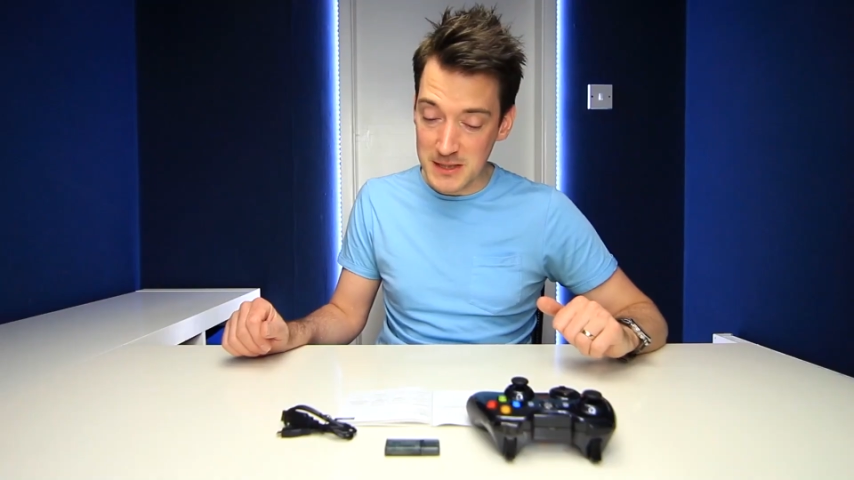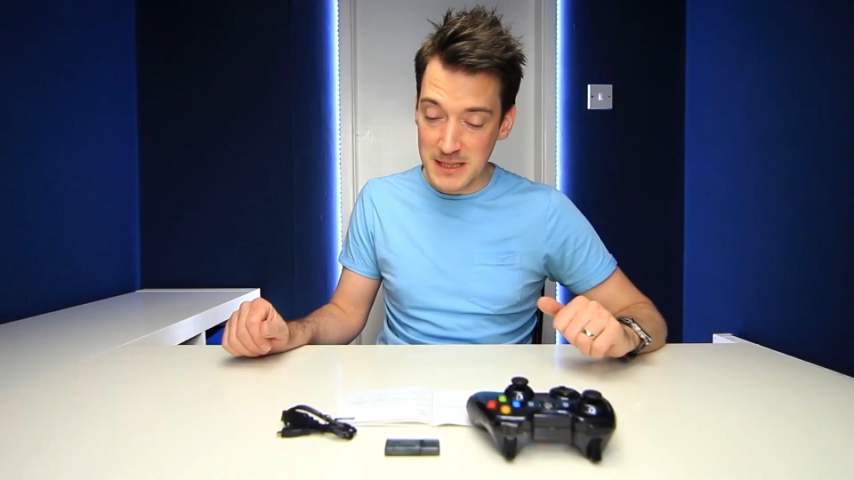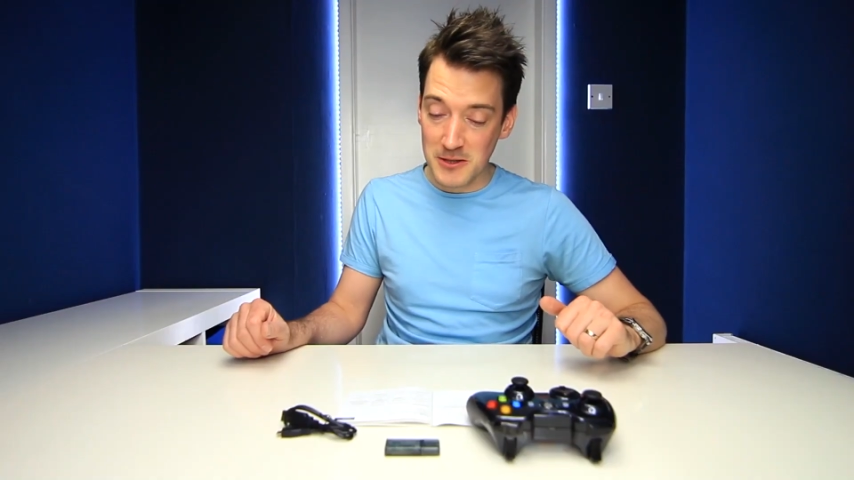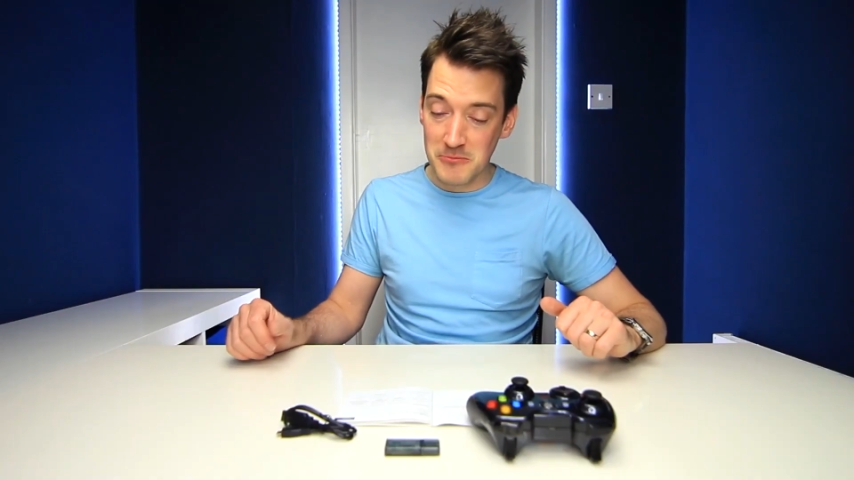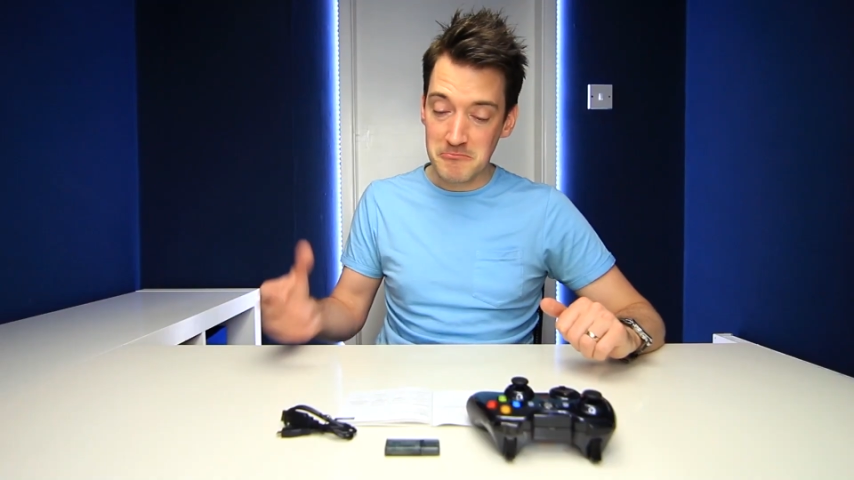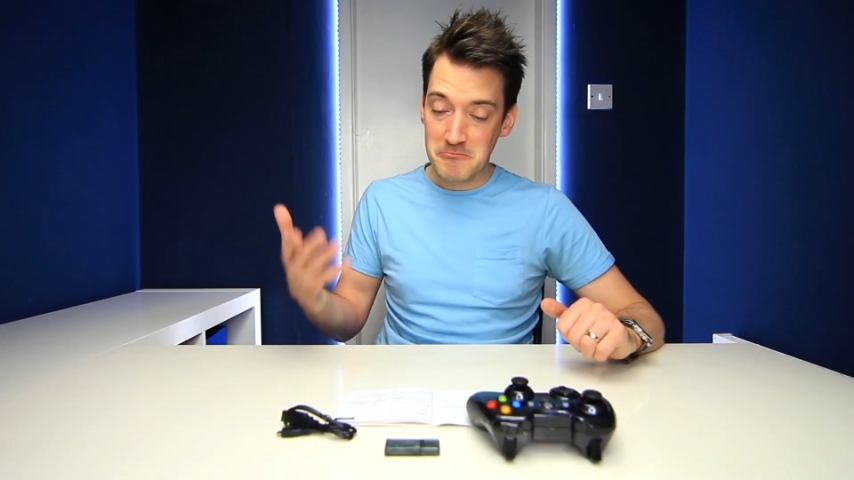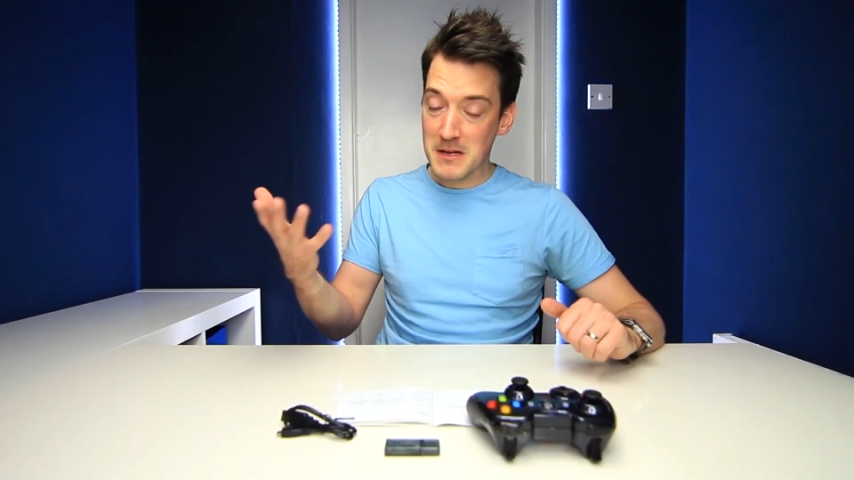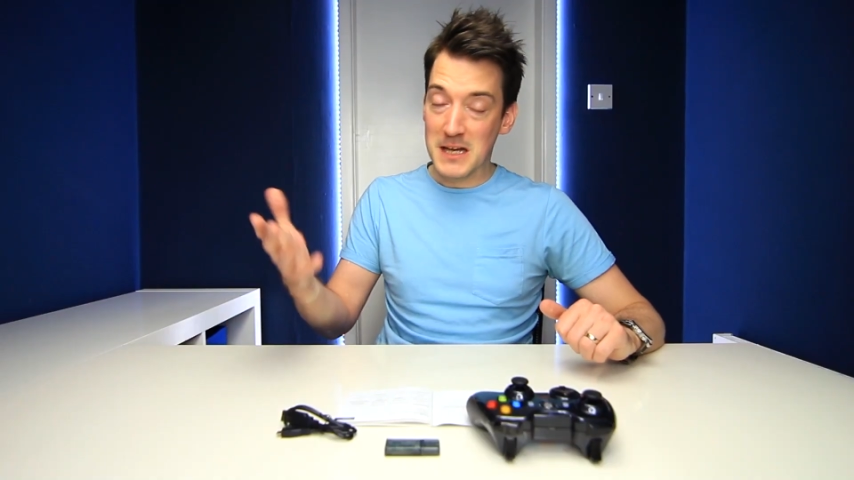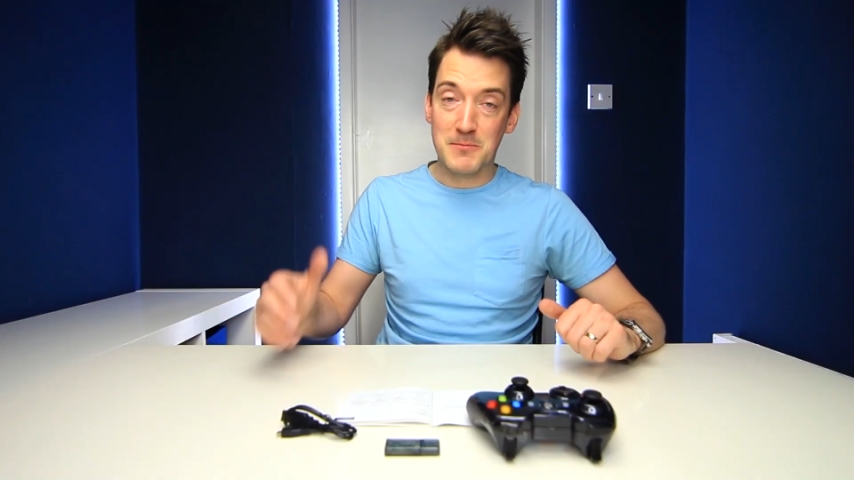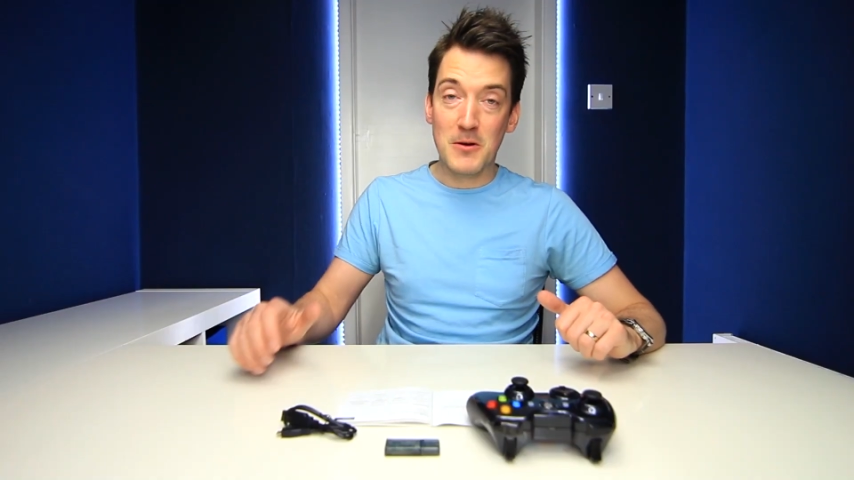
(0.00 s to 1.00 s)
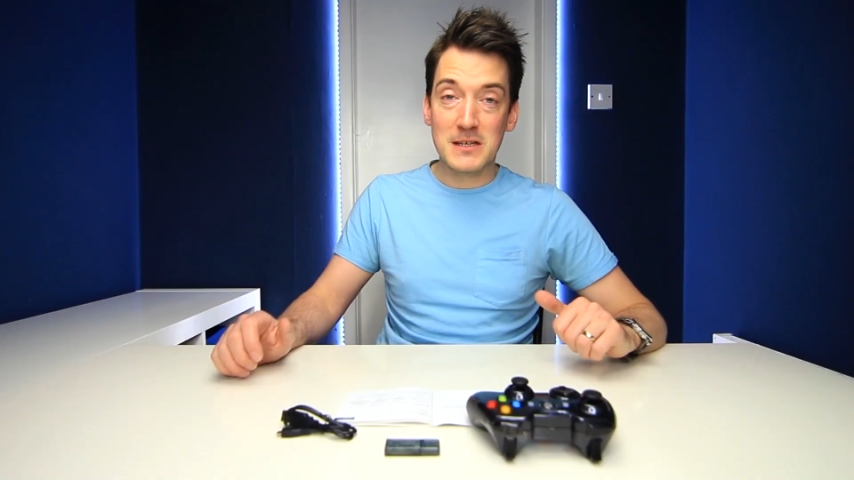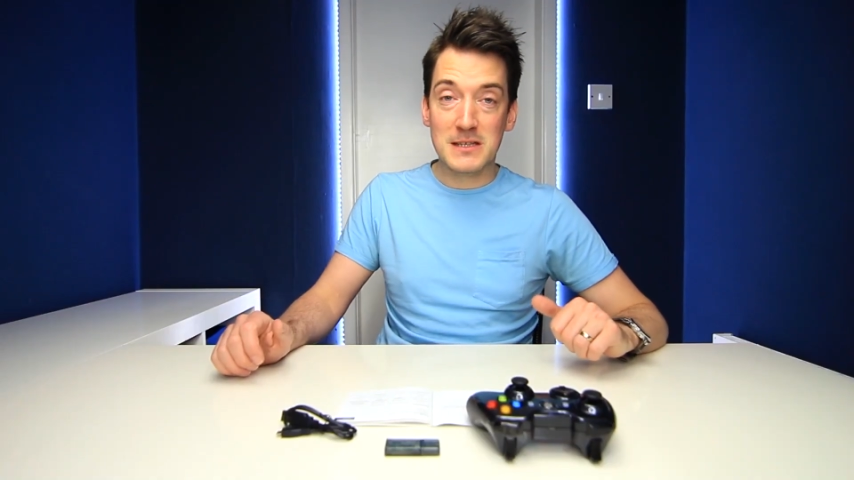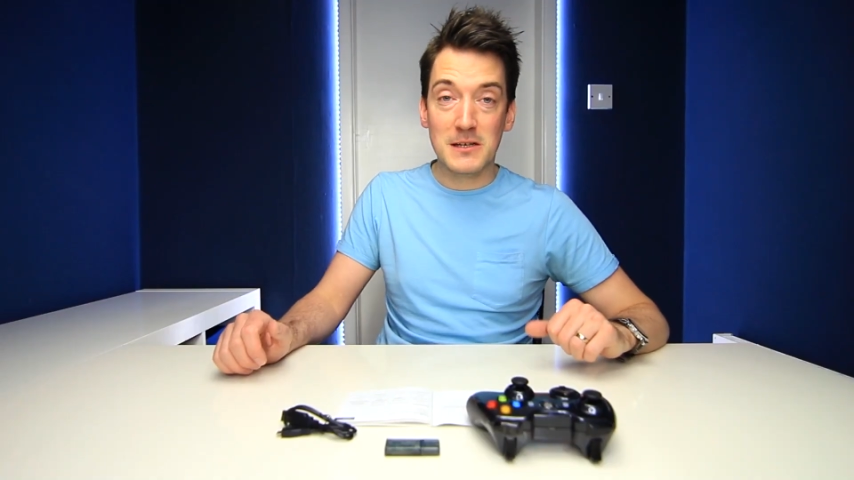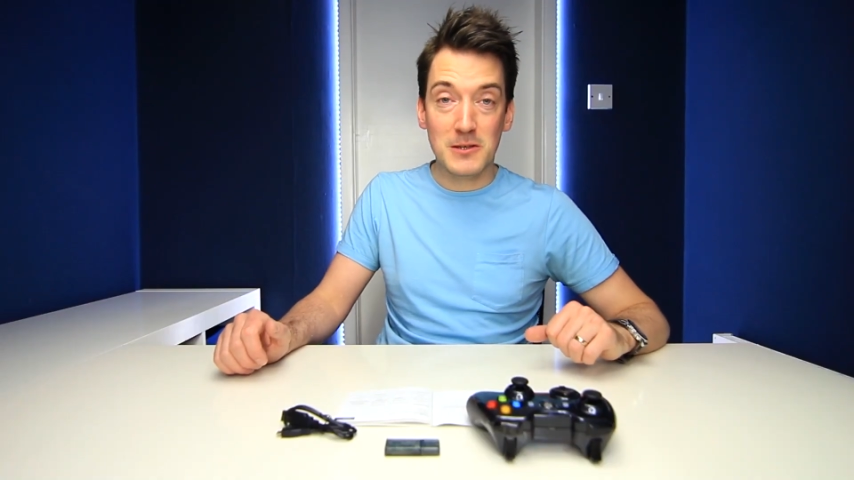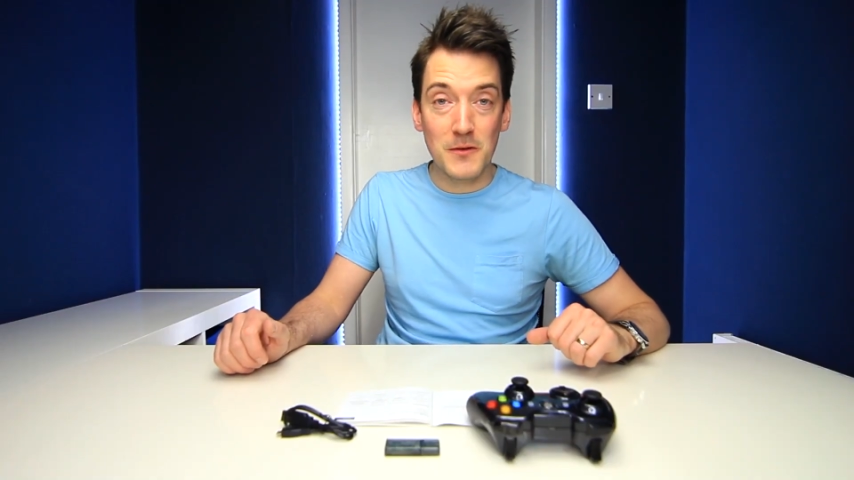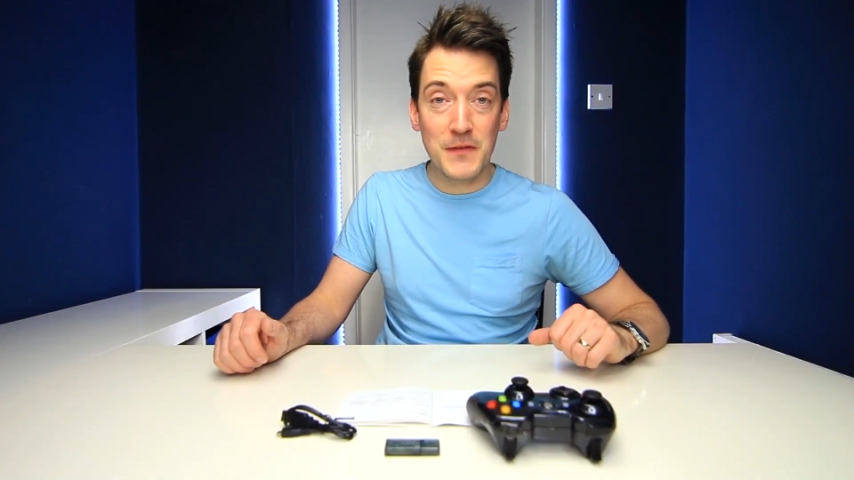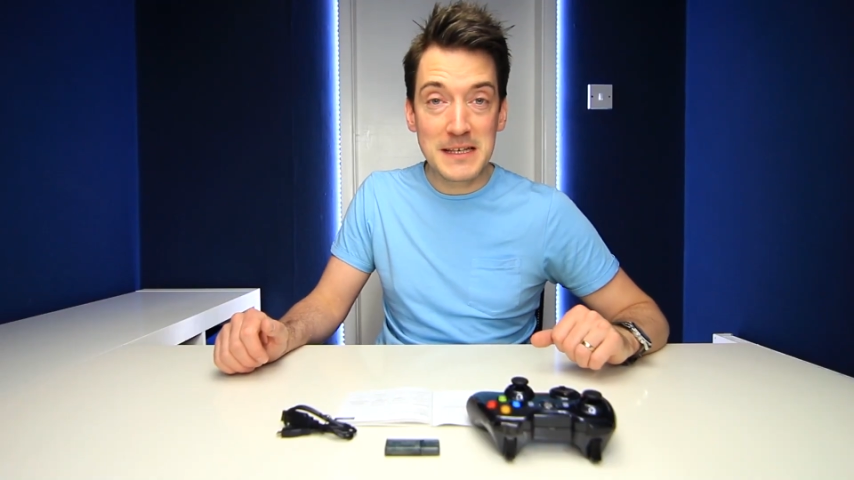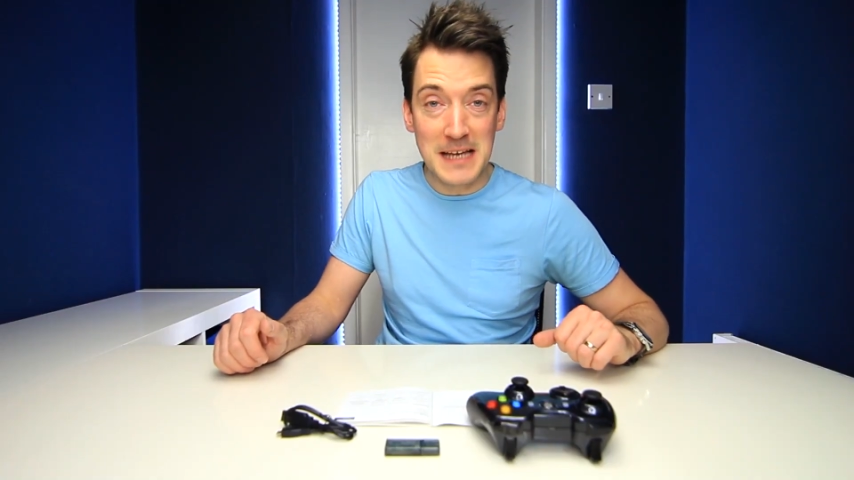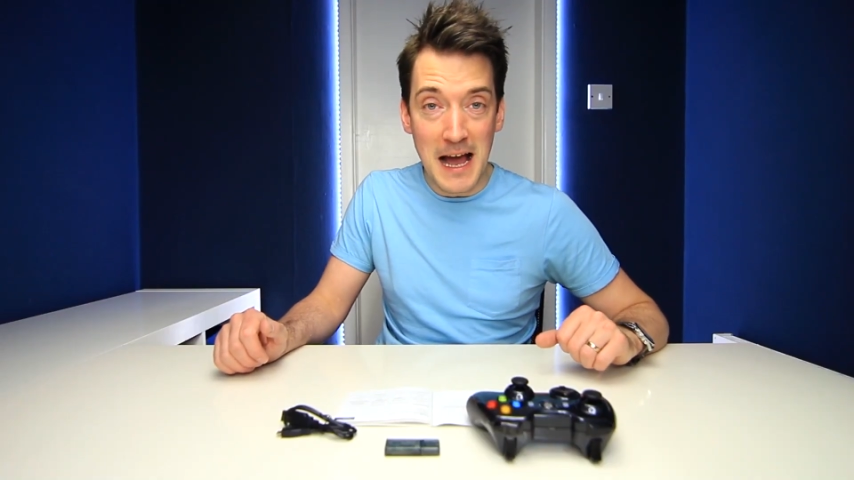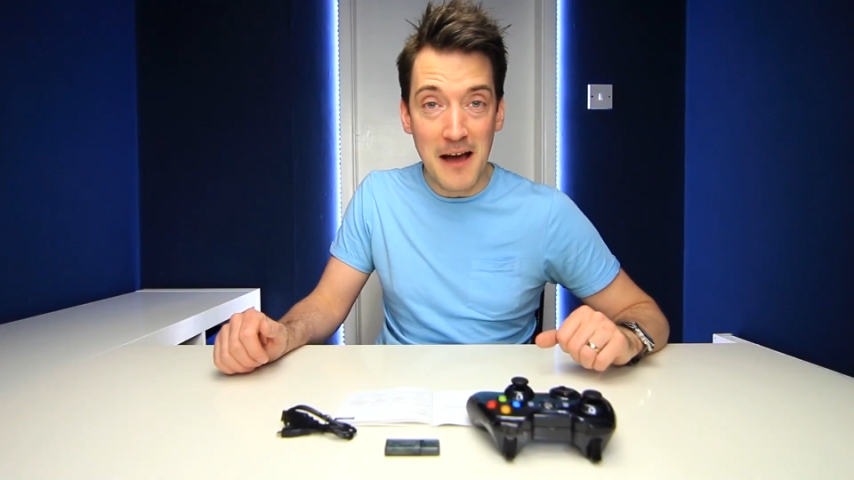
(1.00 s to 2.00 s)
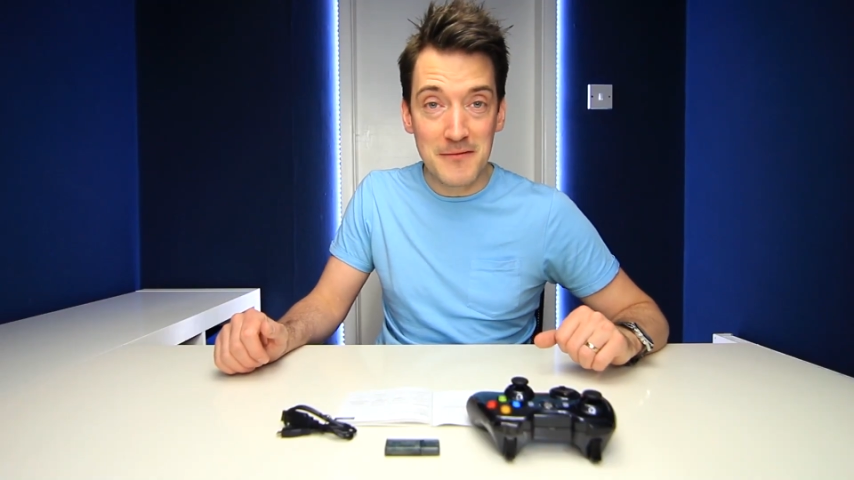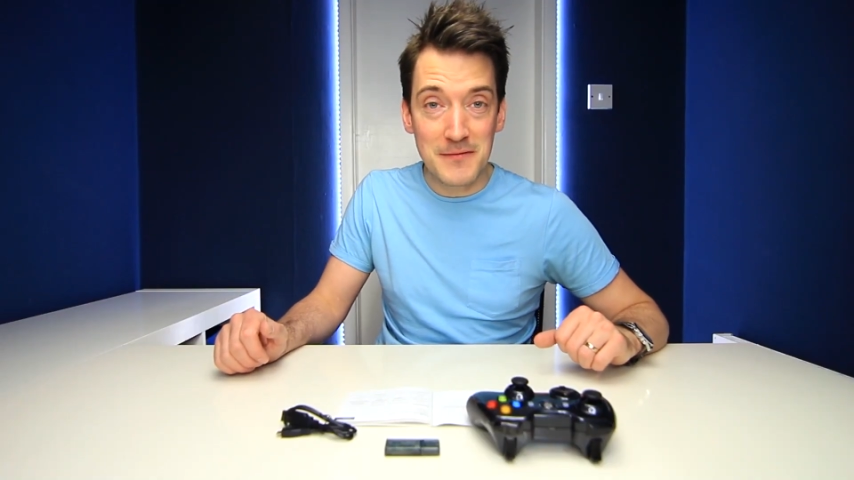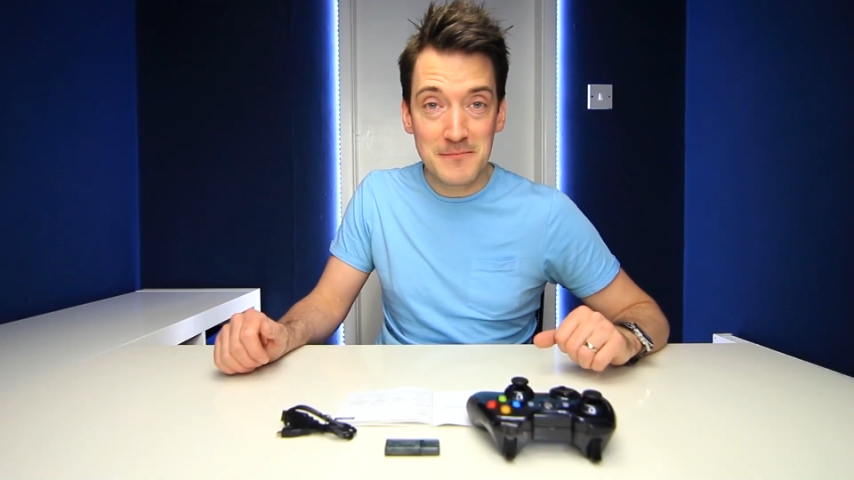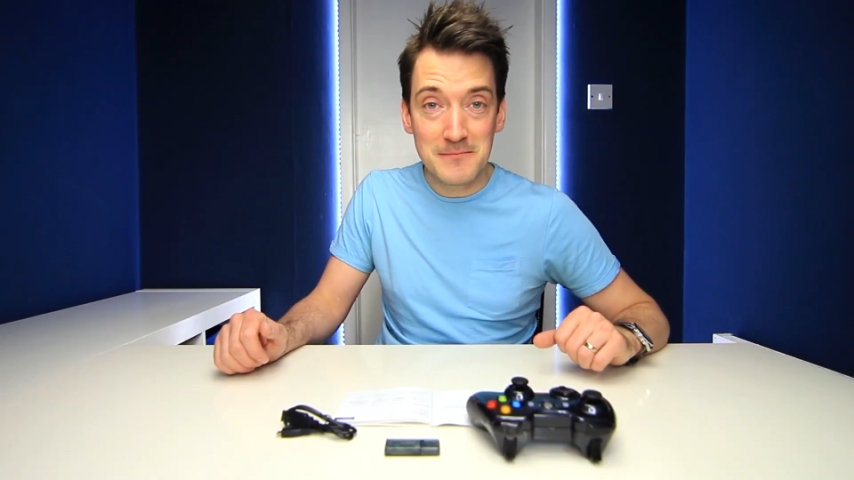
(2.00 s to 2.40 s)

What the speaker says: still, I suppose it's a good thing to have.